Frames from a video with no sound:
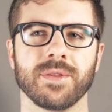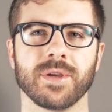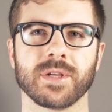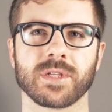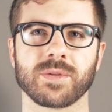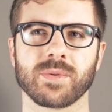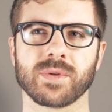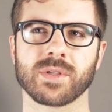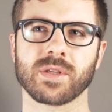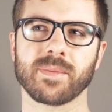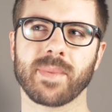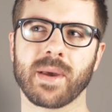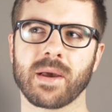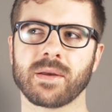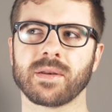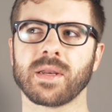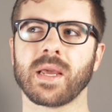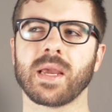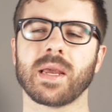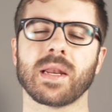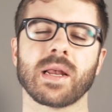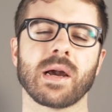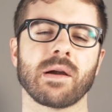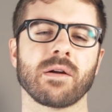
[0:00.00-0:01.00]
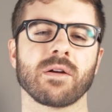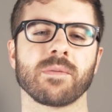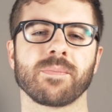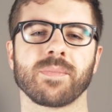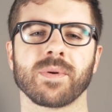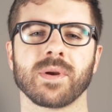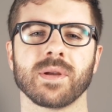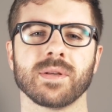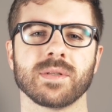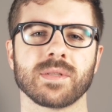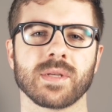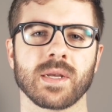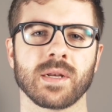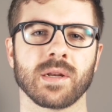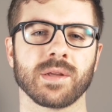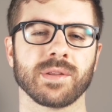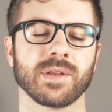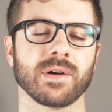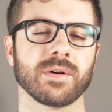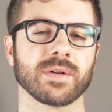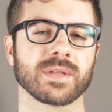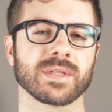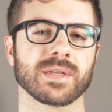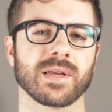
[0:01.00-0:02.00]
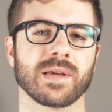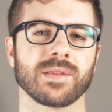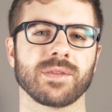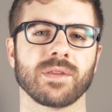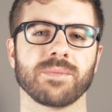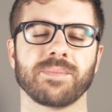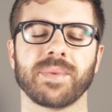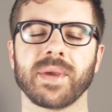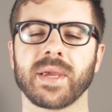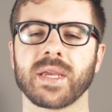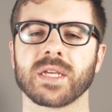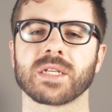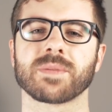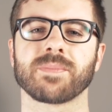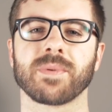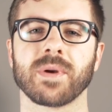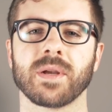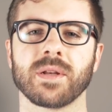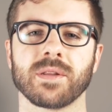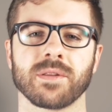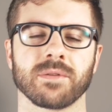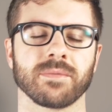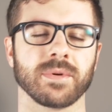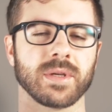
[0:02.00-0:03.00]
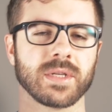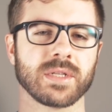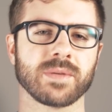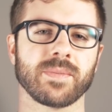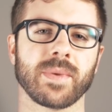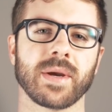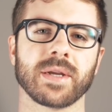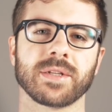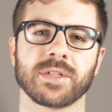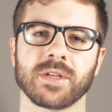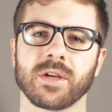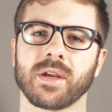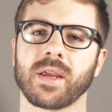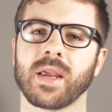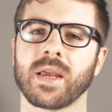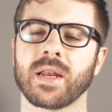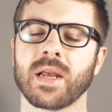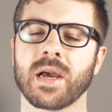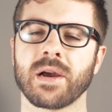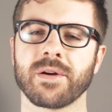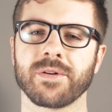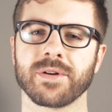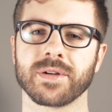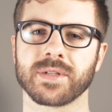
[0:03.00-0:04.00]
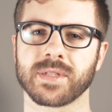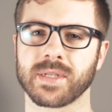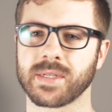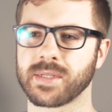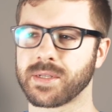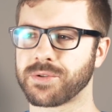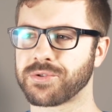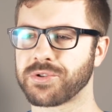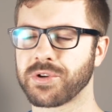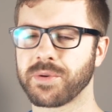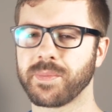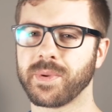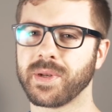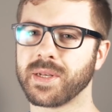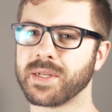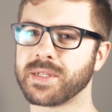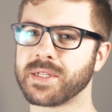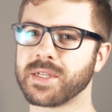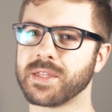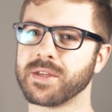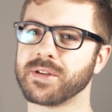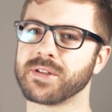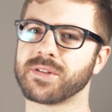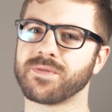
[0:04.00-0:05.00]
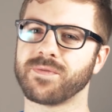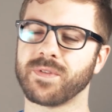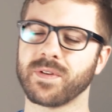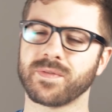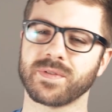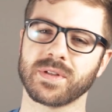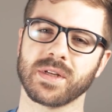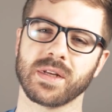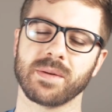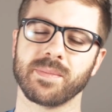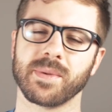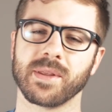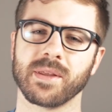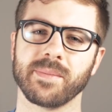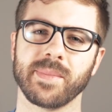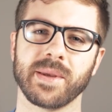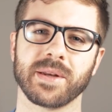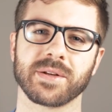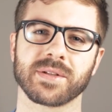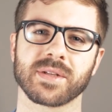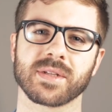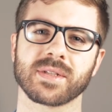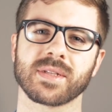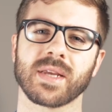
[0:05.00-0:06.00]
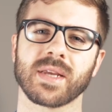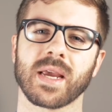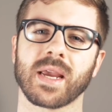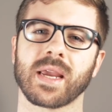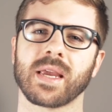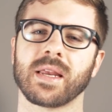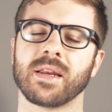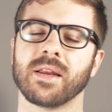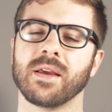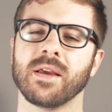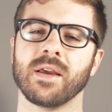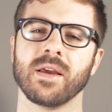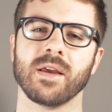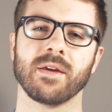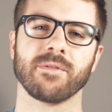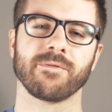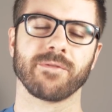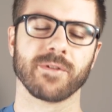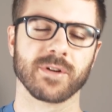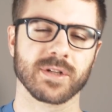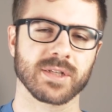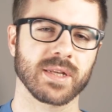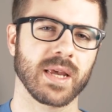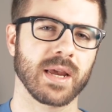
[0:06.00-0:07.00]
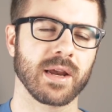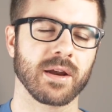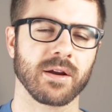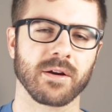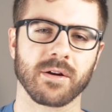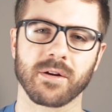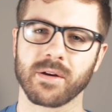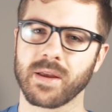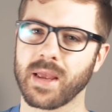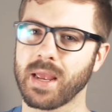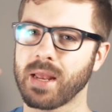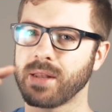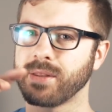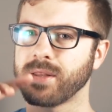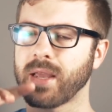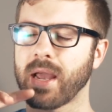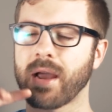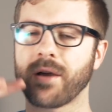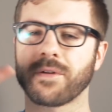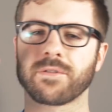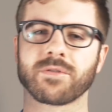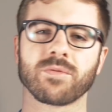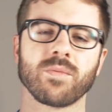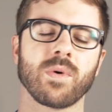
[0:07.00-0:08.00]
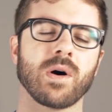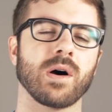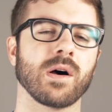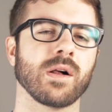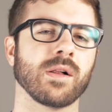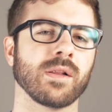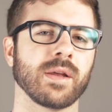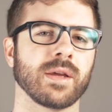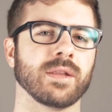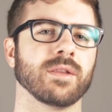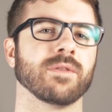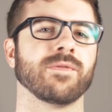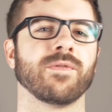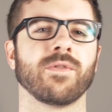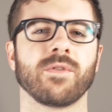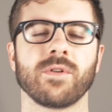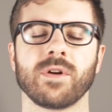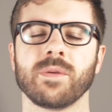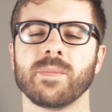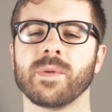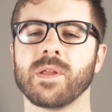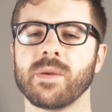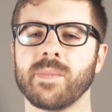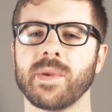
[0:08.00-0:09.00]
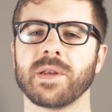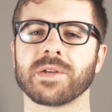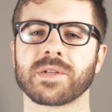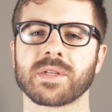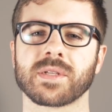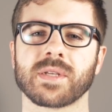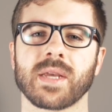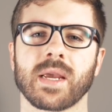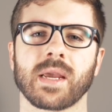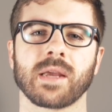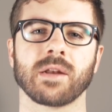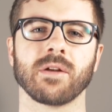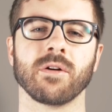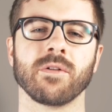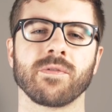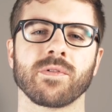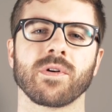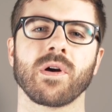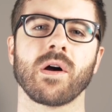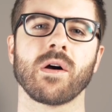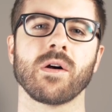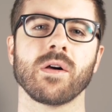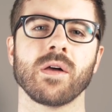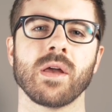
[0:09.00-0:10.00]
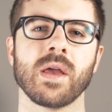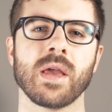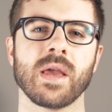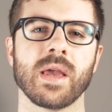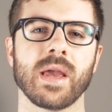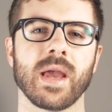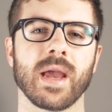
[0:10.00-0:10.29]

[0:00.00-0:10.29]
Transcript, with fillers: This was about an 8-hour print, and although it's not the biggest print, the reason why it took 8 hours is attributed to those 15 millimeters a second first layer and the outer wall and the 40 millimeters a second overall.